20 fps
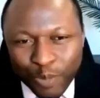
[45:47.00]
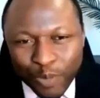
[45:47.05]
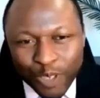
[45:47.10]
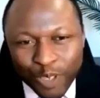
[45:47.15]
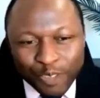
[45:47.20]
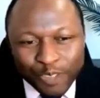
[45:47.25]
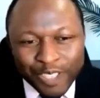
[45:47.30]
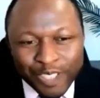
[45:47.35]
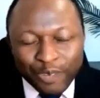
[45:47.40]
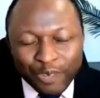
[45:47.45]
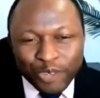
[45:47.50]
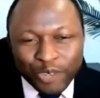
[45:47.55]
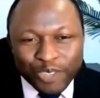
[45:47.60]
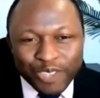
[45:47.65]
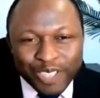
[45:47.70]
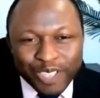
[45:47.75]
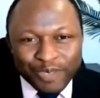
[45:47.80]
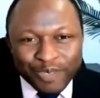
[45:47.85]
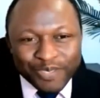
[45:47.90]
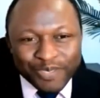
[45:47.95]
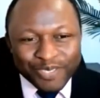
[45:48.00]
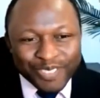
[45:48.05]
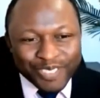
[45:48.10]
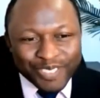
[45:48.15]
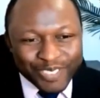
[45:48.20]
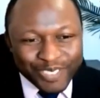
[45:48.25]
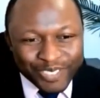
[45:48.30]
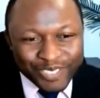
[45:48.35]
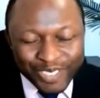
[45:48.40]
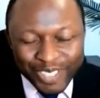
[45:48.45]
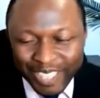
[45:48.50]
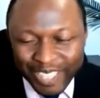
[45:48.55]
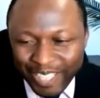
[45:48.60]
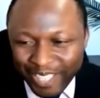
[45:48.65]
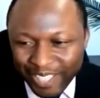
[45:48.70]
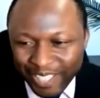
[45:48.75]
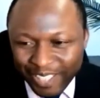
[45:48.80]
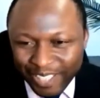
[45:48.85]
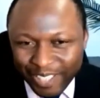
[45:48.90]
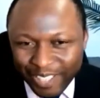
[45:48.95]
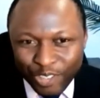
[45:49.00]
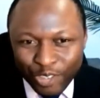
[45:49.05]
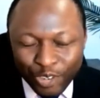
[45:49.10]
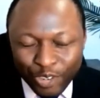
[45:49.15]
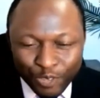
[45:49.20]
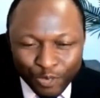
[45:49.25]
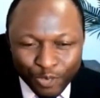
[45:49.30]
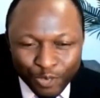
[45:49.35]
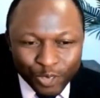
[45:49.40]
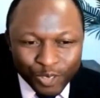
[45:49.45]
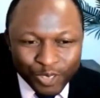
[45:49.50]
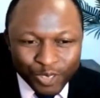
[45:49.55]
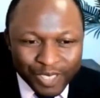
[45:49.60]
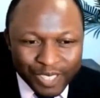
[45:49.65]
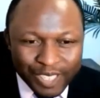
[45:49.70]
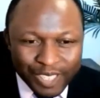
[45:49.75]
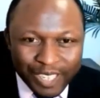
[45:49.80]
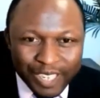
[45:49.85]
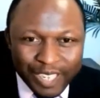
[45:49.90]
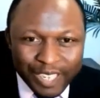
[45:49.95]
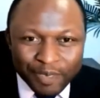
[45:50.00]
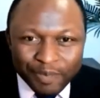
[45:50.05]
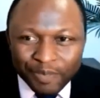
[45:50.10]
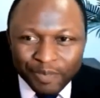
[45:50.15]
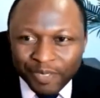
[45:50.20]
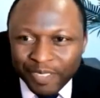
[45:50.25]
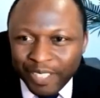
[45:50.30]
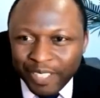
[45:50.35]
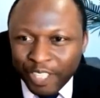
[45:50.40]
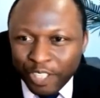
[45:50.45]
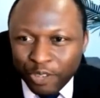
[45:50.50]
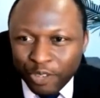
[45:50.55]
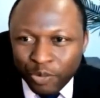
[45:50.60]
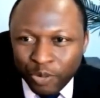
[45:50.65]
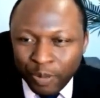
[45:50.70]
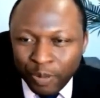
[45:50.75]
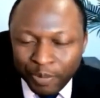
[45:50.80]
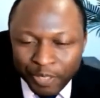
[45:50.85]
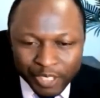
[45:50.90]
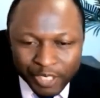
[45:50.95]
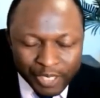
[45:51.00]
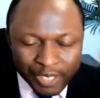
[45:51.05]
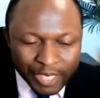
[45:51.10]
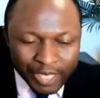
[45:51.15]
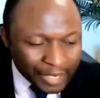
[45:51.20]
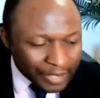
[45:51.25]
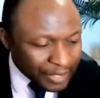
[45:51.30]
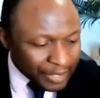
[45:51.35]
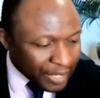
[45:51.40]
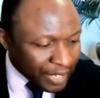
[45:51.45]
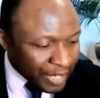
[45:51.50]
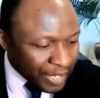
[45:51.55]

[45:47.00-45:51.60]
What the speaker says: Prof. That was really useful. Thank you, we appreciate that.